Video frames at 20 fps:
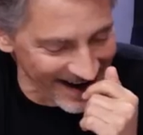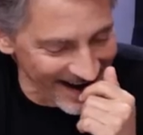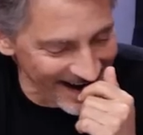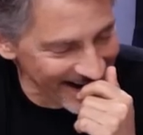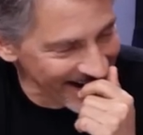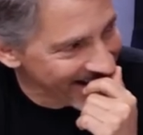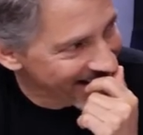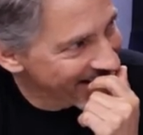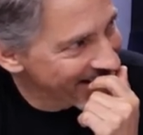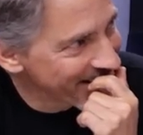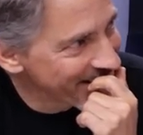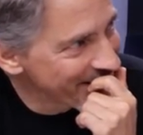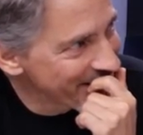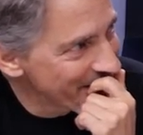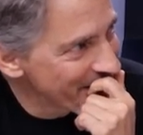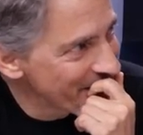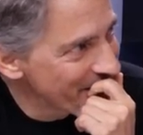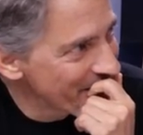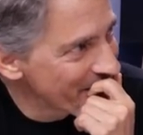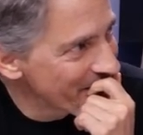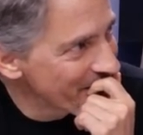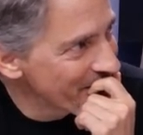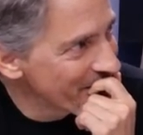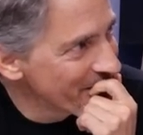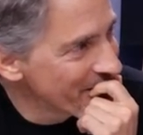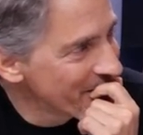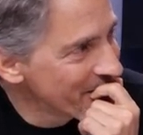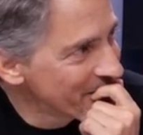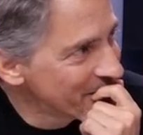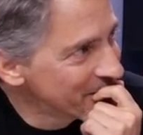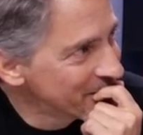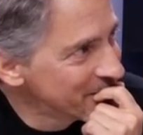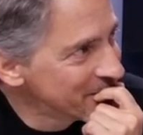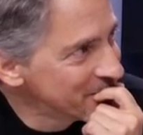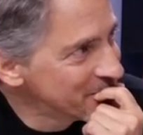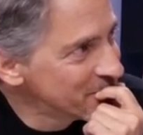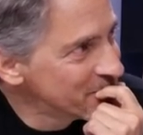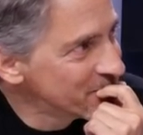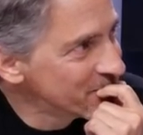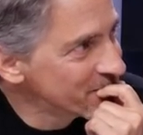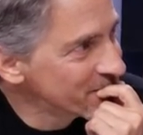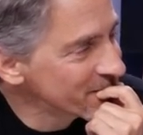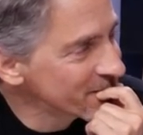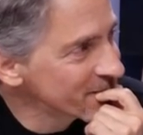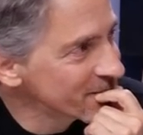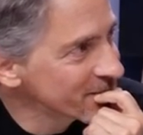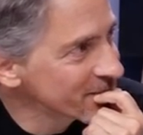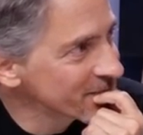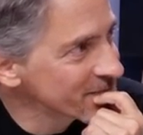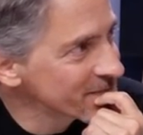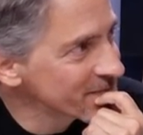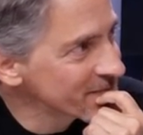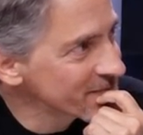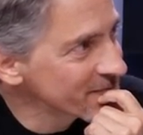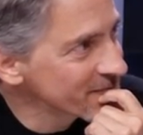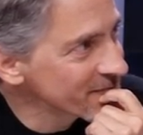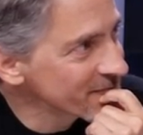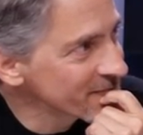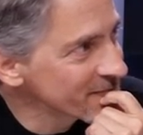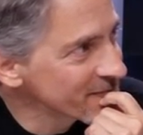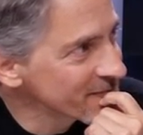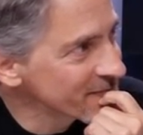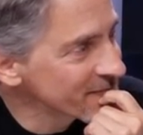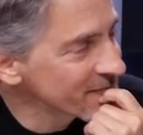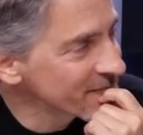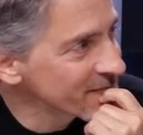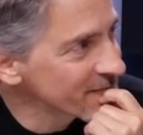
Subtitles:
This person isn't speaking.